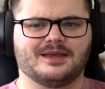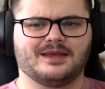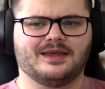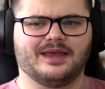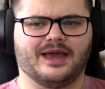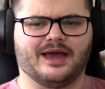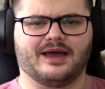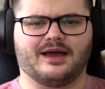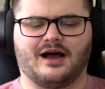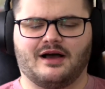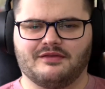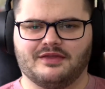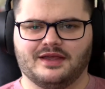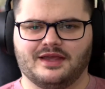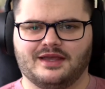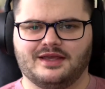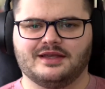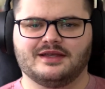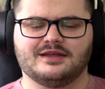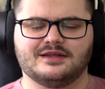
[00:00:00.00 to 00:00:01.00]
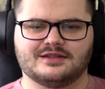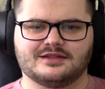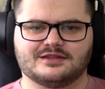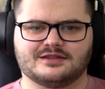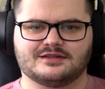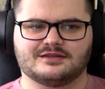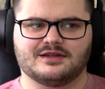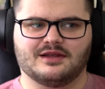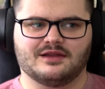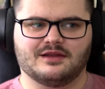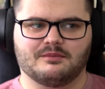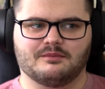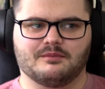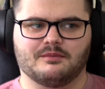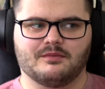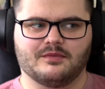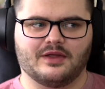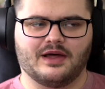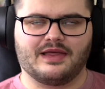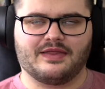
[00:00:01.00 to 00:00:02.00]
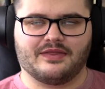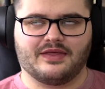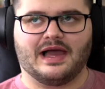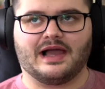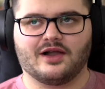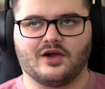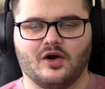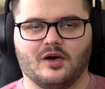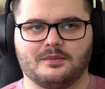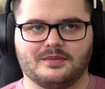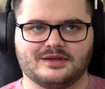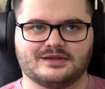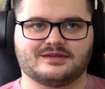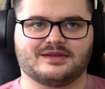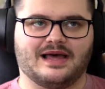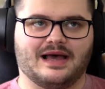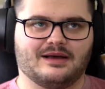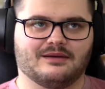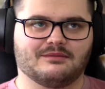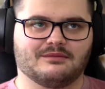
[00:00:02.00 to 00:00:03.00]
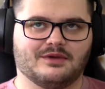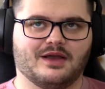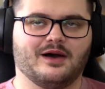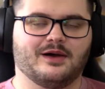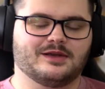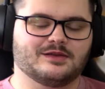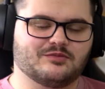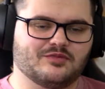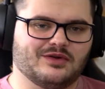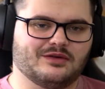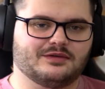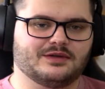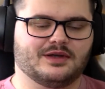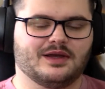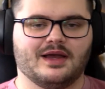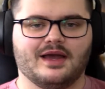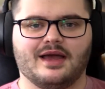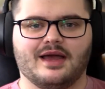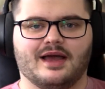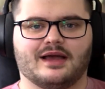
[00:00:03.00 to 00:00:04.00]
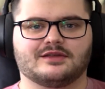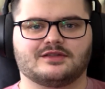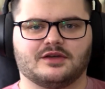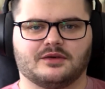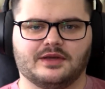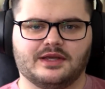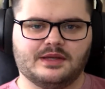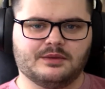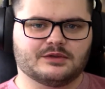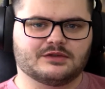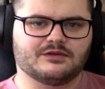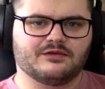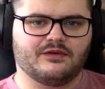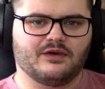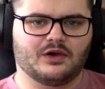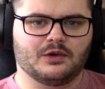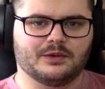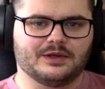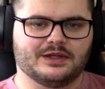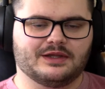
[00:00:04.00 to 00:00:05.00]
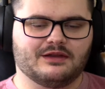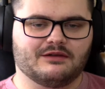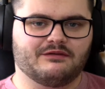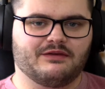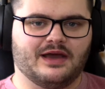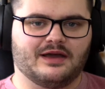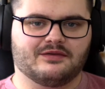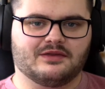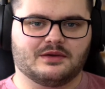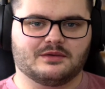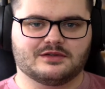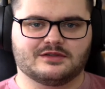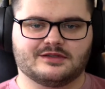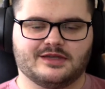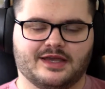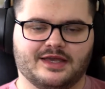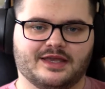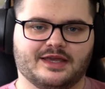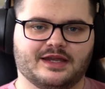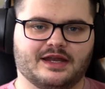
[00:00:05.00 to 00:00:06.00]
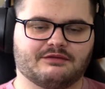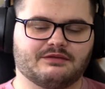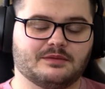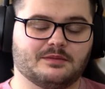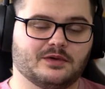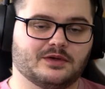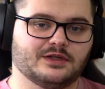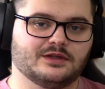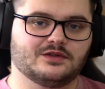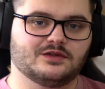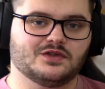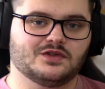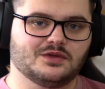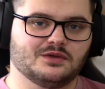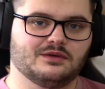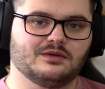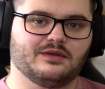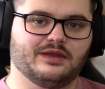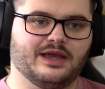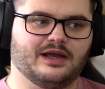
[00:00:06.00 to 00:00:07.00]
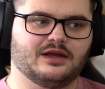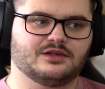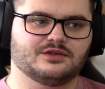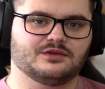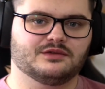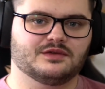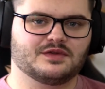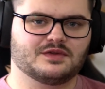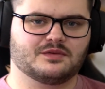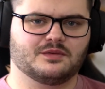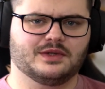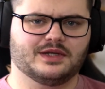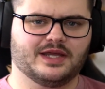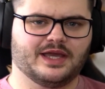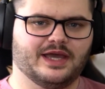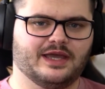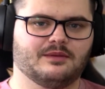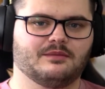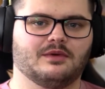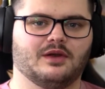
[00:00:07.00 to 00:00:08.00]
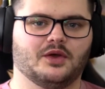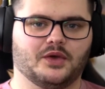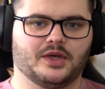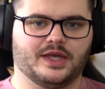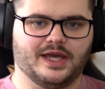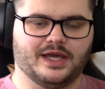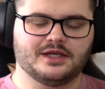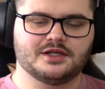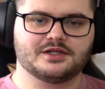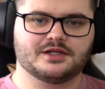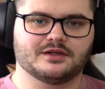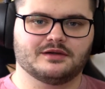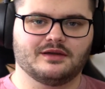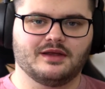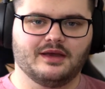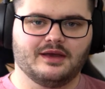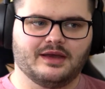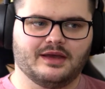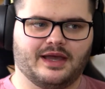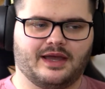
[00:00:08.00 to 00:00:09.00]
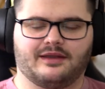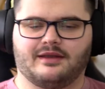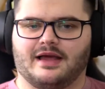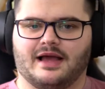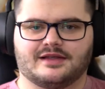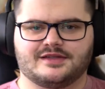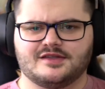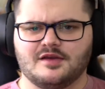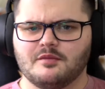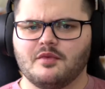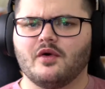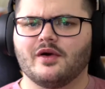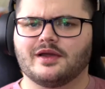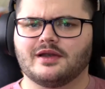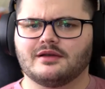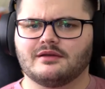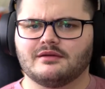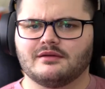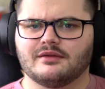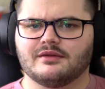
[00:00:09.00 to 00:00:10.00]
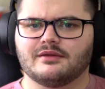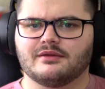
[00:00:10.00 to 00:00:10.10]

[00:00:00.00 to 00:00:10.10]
Yeah, I think he's, that cop is that guy's brother. So he was following the van that was taking everybody to the actual Squid Game location. And at some point,